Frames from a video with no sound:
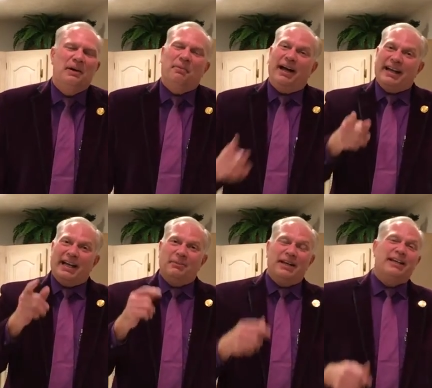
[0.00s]
My
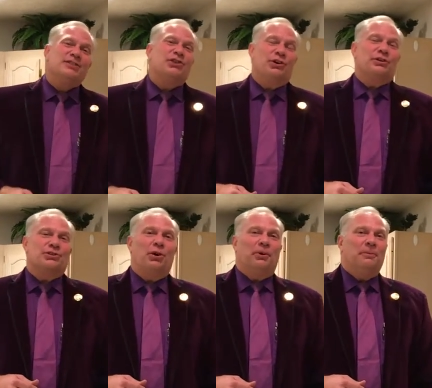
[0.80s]
name is Curtis
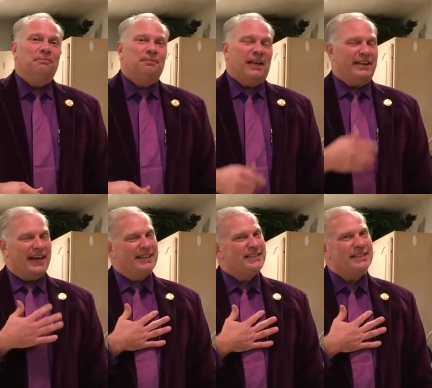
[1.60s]
Goble, and
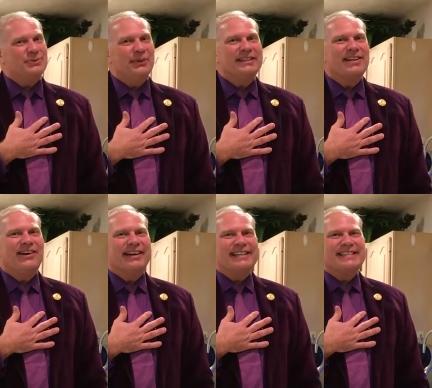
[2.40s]
that is this week's
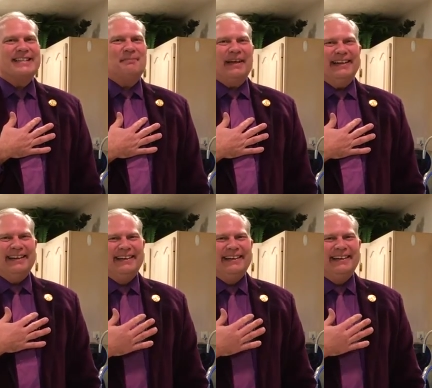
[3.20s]
Kangen Snippet.